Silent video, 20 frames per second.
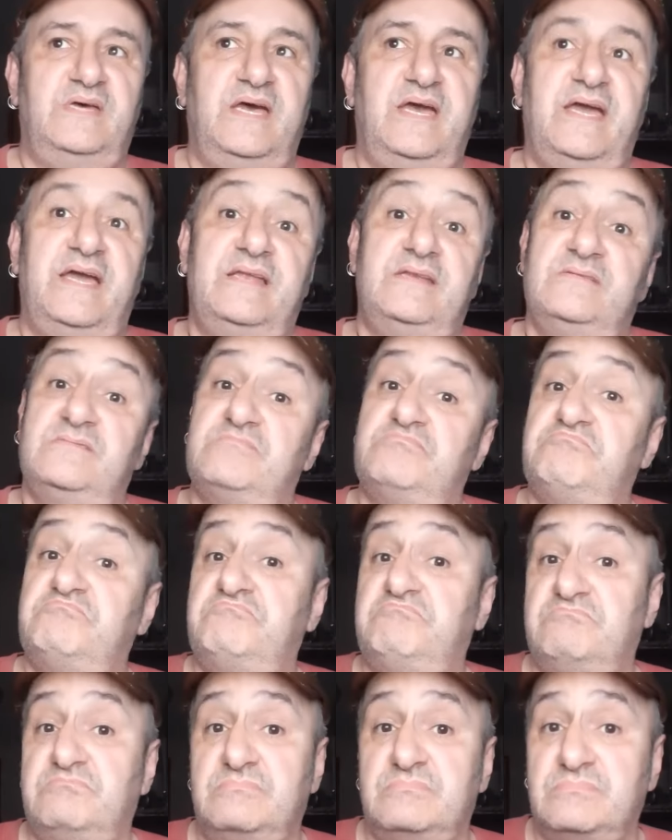And
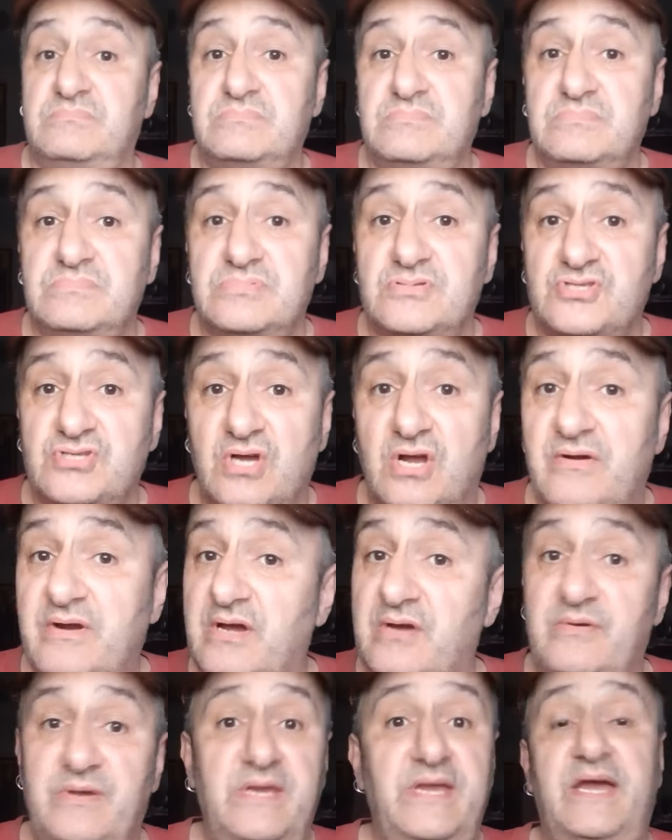
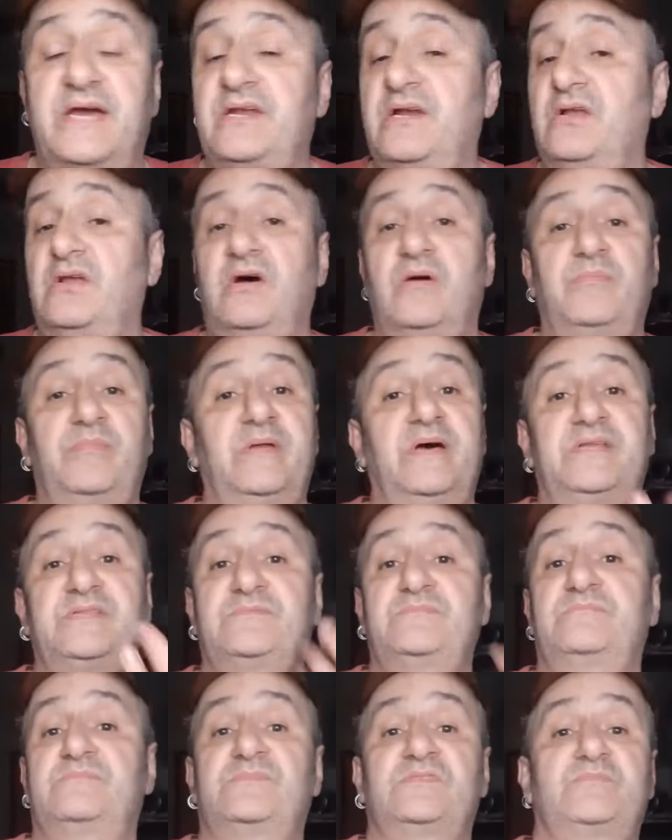Zorro, he had a lot of blood
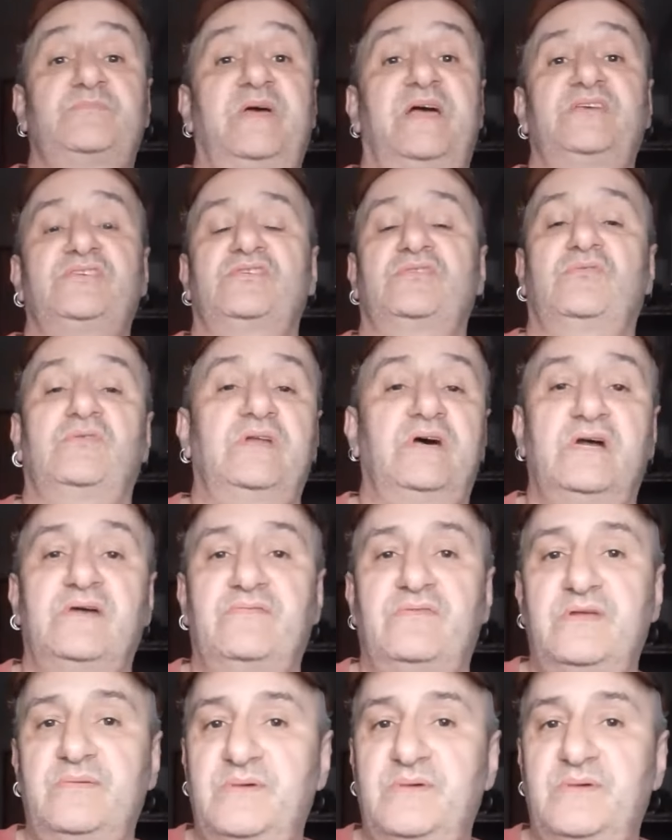splashing all over